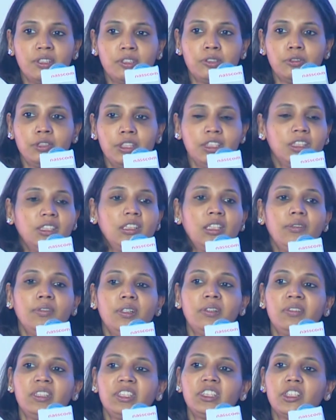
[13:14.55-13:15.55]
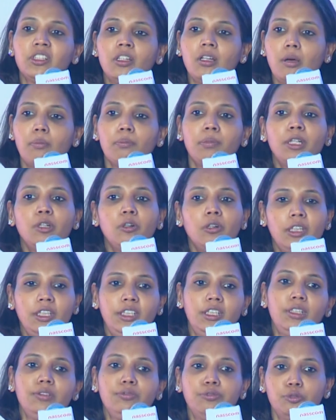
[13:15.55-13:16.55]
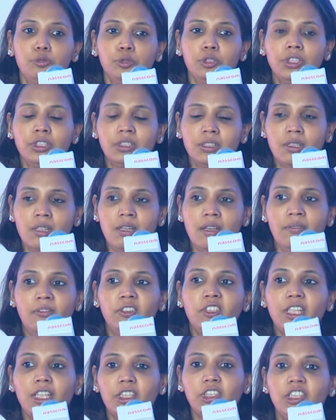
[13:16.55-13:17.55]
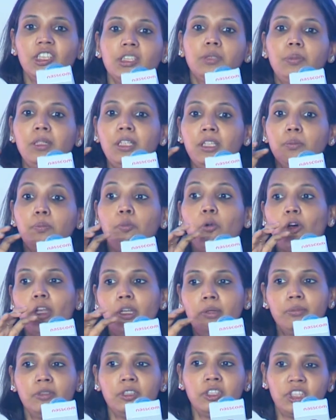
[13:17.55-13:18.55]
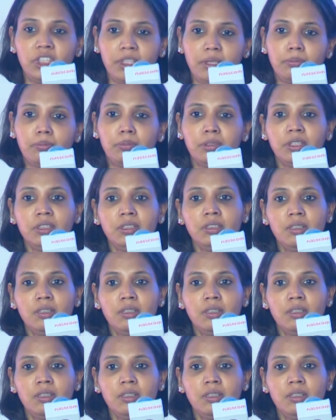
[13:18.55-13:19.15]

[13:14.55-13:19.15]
So recently we invested in a company called Eiki Foods, which actually has built a polymer chamber